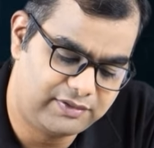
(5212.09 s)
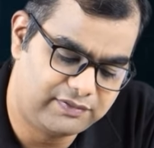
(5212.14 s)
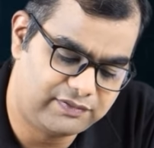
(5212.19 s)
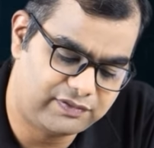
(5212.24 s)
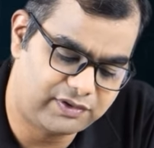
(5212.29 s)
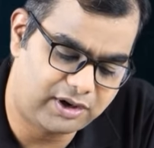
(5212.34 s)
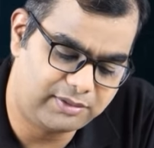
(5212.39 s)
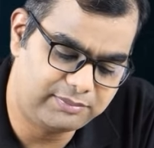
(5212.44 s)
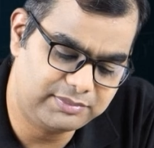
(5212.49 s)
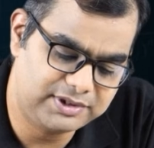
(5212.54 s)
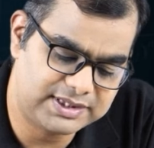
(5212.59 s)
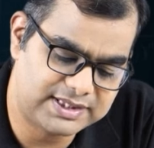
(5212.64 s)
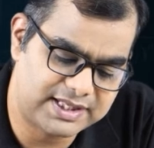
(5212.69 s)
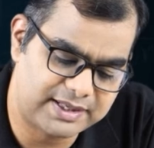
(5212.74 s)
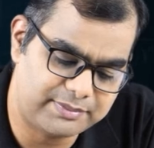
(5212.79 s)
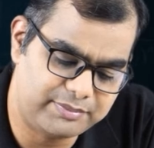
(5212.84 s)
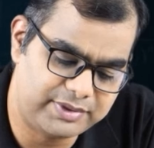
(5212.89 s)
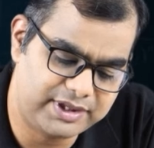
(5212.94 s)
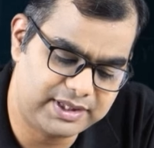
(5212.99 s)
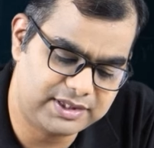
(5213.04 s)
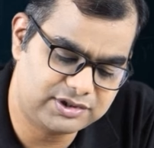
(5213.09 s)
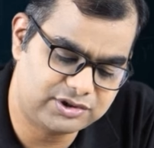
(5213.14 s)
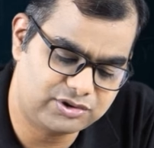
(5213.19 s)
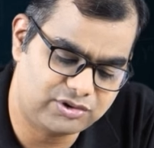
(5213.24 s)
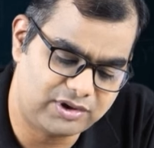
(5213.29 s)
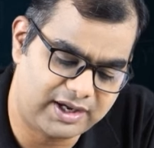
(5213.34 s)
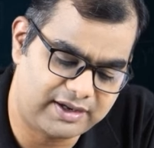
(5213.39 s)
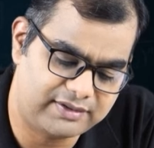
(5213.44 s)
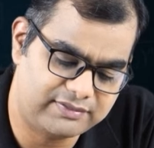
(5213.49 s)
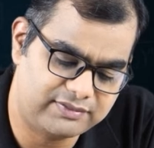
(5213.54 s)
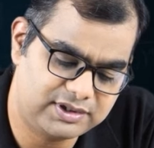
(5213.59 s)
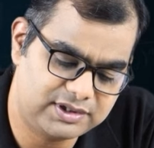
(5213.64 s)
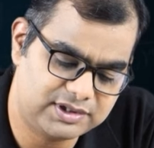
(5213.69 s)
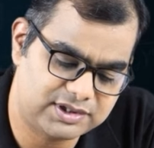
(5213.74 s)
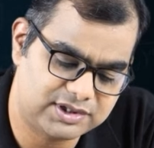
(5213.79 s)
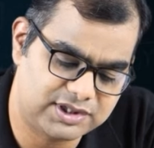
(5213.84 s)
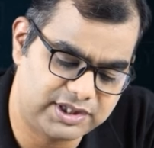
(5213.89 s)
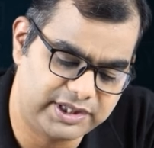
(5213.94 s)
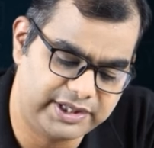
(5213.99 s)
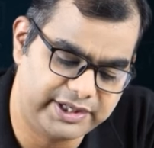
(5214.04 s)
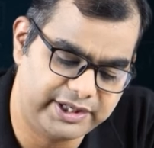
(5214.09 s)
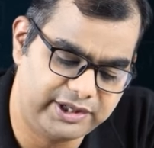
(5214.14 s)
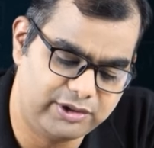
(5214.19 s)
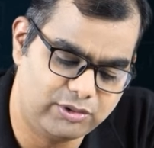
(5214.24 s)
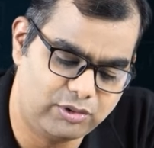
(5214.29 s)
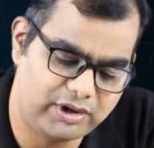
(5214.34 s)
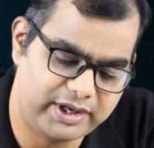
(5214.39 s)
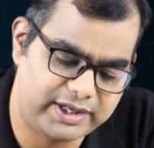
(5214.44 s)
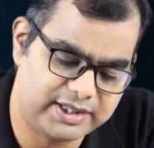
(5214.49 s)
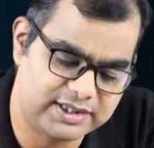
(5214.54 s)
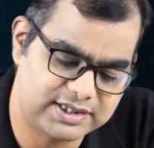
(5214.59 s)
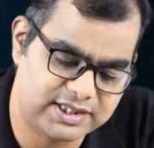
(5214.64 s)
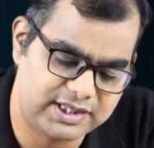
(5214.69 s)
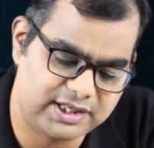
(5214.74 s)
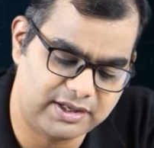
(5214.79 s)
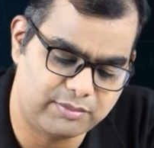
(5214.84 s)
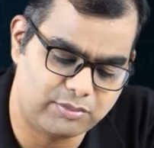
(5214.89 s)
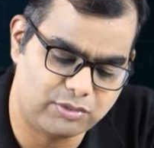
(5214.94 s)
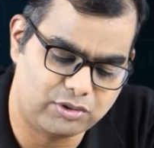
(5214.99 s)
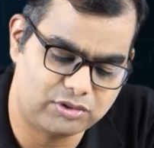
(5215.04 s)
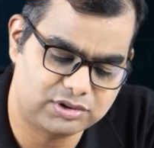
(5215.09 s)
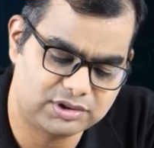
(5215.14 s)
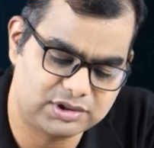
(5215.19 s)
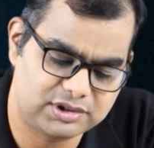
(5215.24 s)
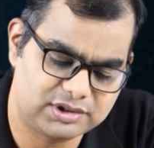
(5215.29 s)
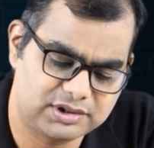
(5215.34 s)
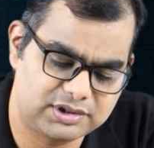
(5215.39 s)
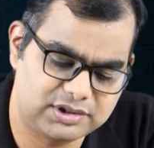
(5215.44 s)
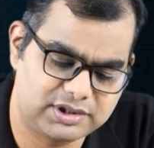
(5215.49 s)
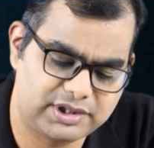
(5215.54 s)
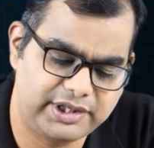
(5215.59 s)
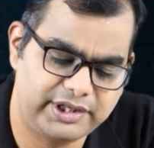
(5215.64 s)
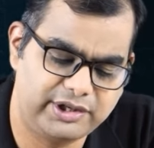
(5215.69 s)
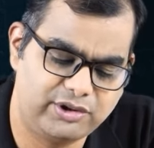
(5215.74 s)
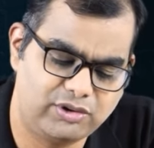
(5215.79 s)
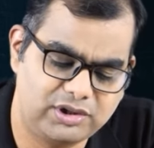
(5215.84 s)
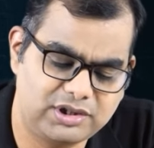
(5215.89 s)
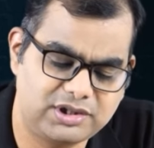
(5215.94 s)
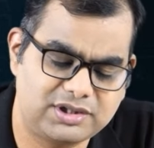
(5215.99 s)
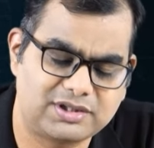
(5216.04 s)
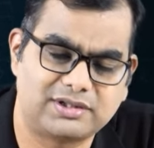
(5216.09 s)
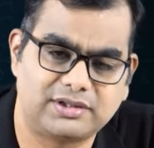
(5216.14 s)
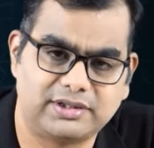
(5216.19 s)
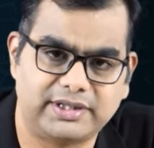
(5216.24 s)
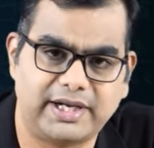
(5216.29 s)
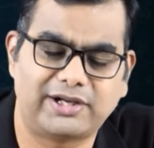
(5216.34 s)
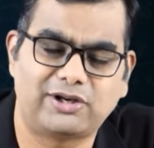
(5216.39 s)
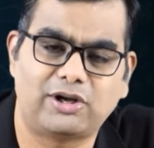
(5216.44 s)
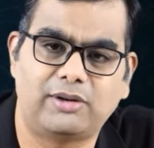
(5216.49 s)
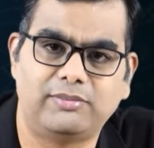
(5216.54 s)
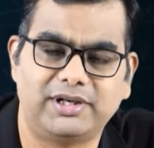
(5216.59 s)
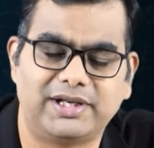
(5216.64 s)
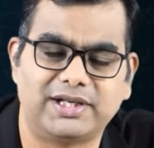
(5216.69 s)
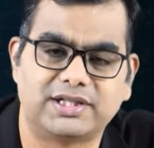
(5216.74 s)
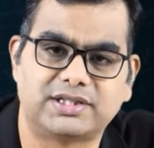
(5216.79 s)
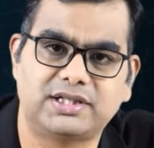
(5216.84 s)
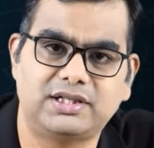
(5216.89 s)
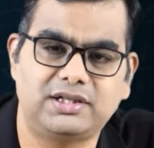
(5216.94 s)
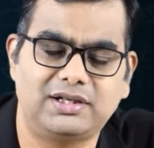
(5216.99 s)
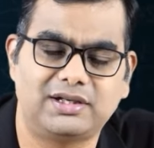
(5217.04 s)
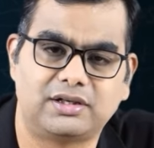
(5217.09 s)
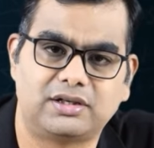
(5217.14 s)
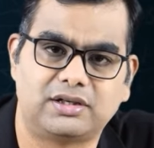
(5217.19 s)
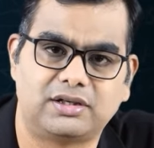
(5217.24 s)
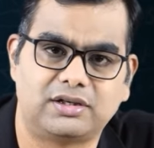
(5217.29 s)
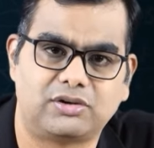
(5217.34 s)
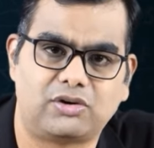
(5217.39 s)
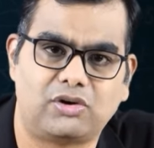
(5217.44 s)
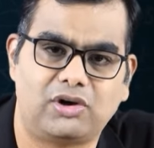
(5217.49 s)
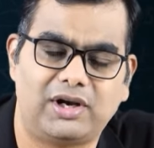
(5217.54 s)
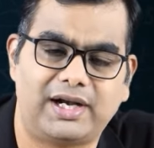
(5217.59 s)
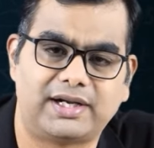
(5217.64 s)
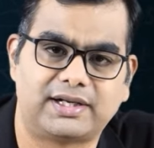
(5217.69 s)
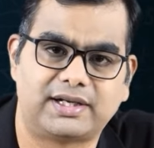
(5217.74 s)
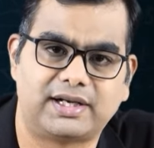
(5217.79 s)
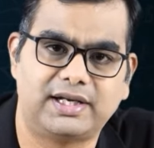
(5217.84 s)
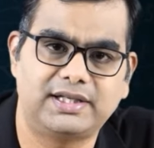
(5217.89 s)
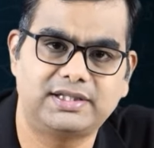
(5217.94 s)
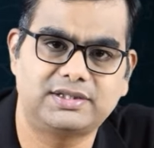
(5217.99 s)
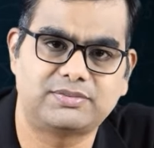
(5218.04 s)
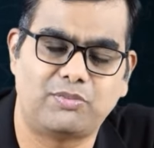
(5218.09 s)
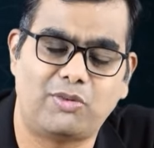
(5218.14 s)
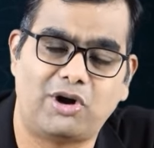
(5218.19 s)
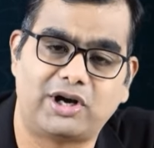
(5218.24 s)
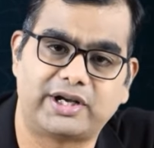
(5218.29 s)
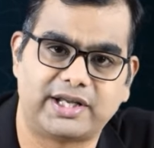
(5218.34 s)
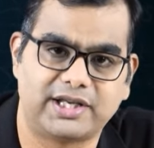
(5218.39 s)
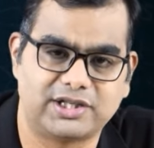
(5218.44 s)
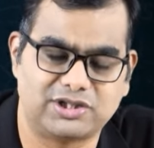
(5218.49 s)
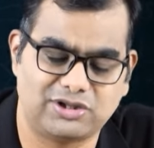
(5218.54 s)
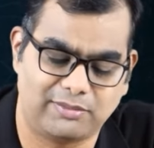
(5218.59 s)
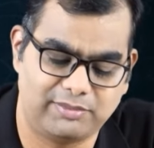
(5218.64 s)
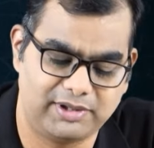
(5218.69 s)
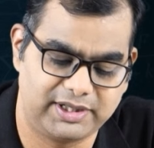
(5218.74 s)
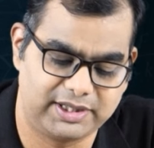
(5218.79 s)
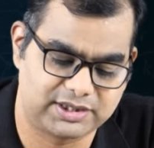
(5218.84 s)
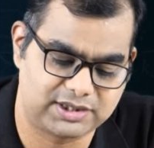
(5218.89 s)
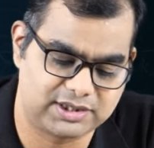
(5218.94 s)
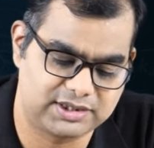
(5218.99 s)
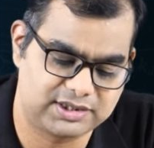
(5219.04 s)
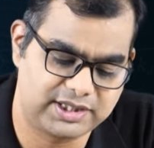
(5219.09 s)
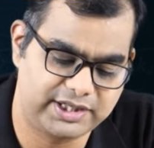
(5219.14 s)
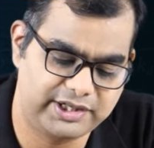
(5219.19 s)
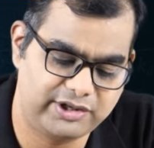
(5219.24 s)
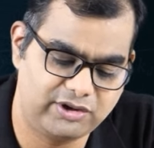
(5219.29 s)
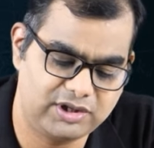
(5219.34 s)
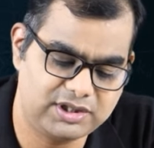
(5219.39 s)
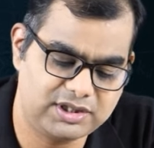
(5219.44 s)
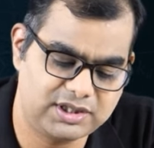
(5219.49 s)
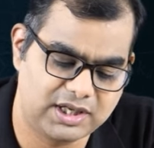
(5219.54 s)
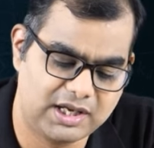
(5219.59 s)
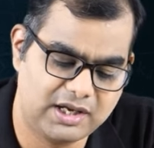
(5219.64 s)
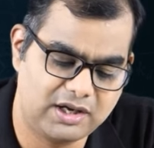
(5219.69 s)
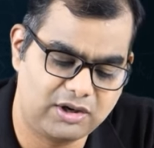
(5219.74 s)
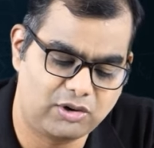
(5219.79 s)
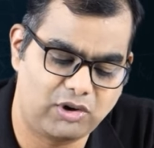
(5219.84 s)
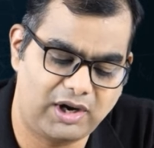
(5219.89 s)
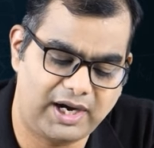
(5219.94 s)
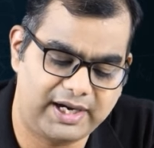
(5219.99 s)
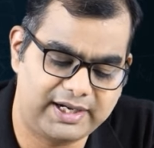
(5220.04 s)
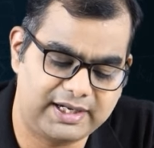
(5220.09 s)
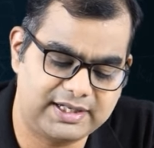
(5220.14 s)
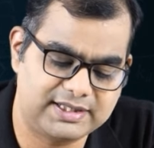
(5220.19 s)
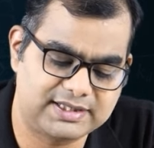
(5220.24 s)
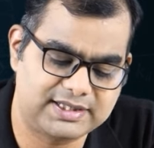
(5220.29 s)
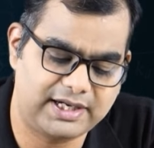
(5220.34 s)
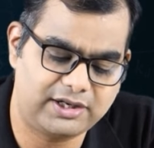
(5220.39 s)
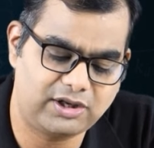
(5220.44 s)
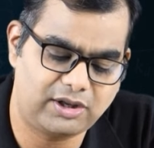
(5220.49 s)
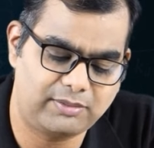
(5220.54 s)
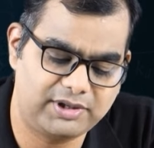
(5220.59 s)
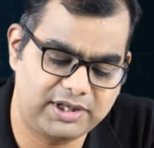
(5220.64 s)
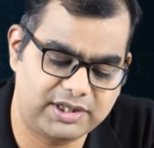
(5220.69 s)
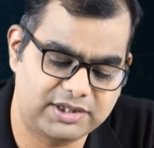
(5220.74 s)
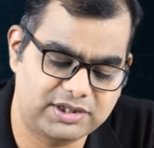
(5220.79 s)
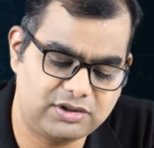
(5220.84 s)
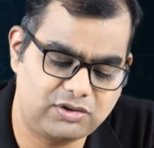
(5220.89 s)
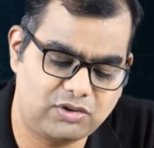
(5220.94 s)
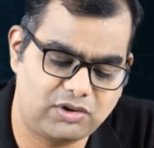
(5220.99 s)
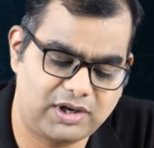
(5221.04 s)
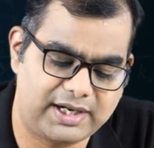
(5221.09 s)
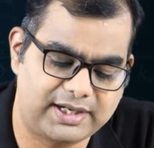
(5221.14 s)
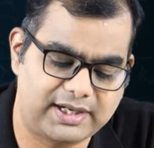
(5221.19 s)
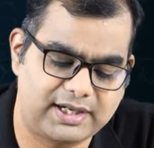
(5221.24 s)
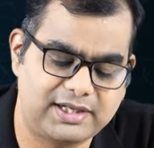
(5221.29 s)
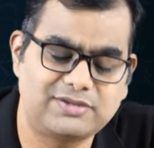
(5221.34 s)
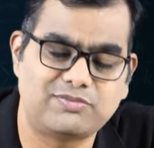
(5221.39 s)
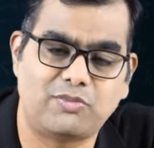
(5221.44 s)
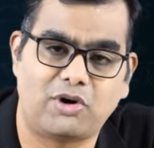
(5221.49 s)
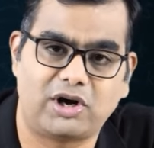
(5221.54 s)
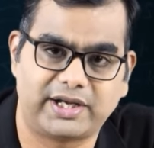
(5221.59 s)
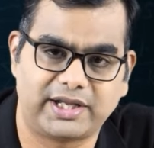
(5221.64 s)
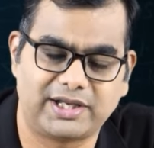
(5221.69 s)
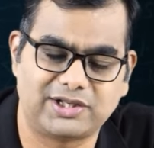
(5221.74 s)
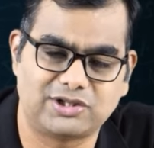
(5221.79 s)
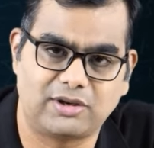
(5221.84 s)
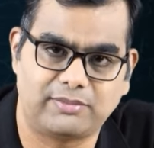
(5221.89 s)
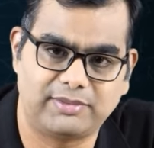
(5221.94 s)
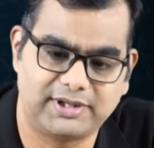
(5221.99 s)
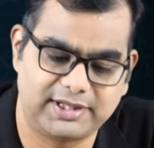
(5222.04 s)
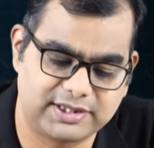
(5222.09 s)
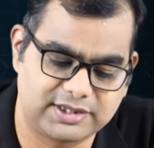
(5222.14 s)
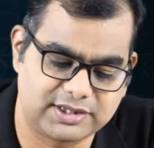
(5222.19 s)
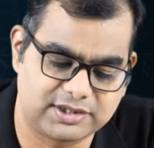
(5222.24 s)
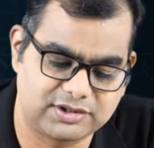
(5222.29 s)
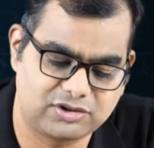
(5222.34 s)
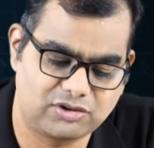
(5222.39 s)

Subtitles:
From this MBS, you have a CDO and a CMO. CDO is debt obligation, collateralized mortgage obligation. CDO is collateralized debt obligation, collateralized mortgage obligation.